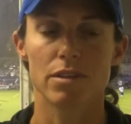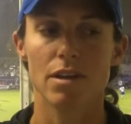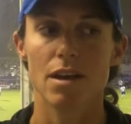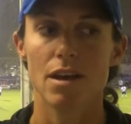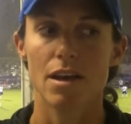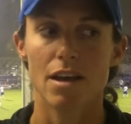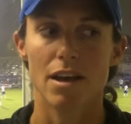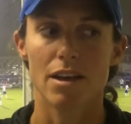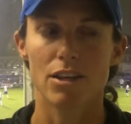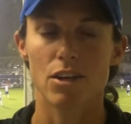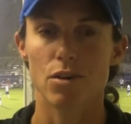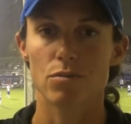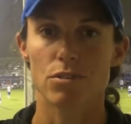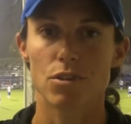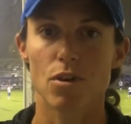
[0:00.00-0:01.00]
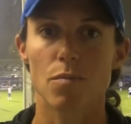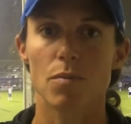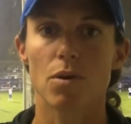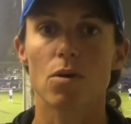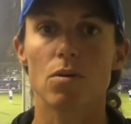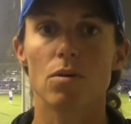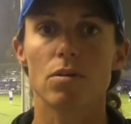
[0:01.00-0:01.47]
And, you know, to go up
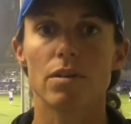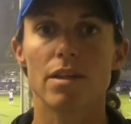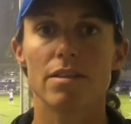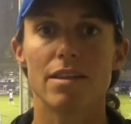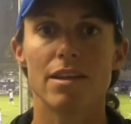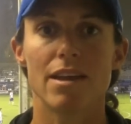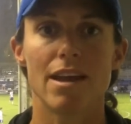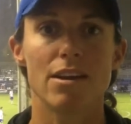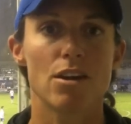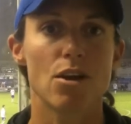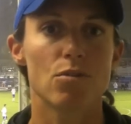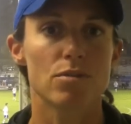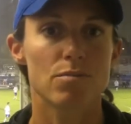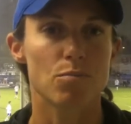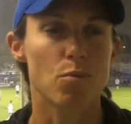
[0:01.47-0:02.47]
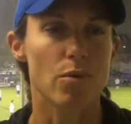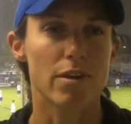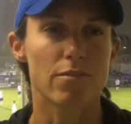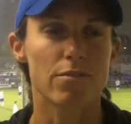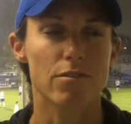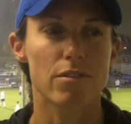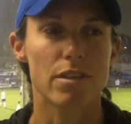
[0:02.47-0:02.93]
a goal and then at no
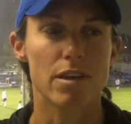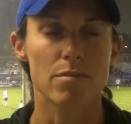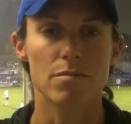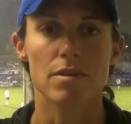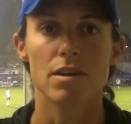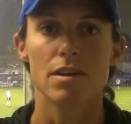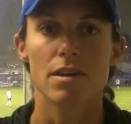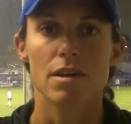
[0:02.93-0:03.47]
point for them